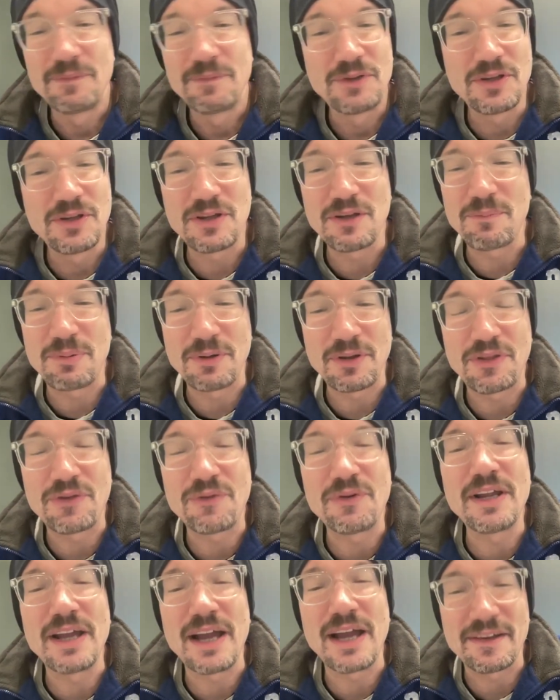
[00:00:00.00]
you could put
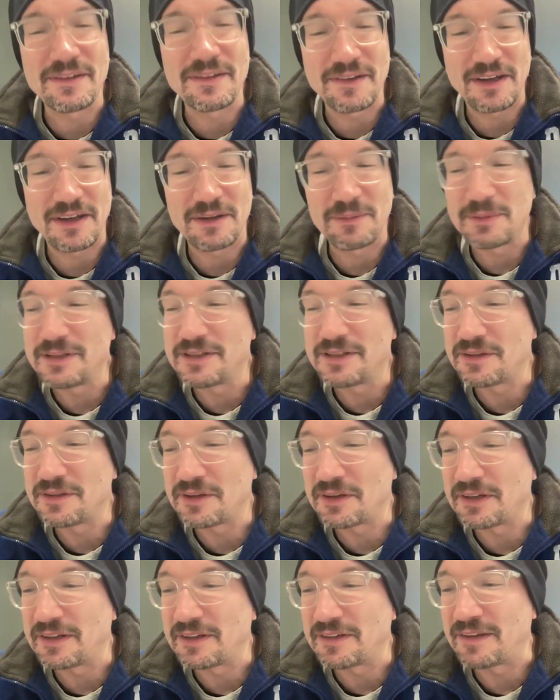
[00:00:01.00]
3 guys on him, he's still
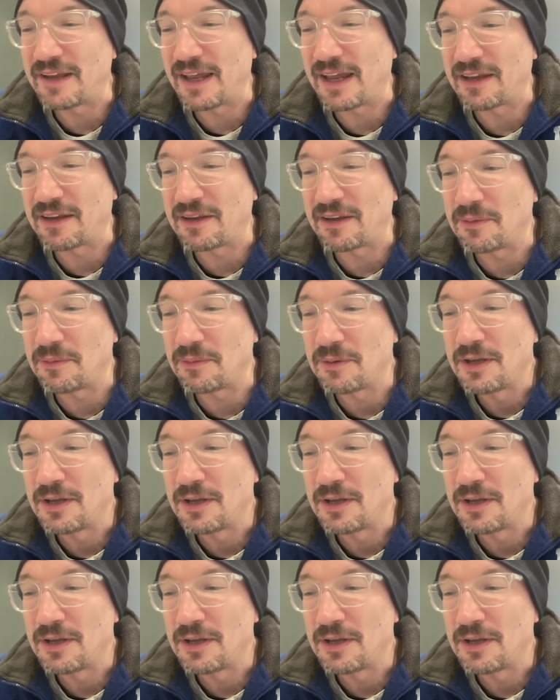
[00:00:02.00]
gonna sack you.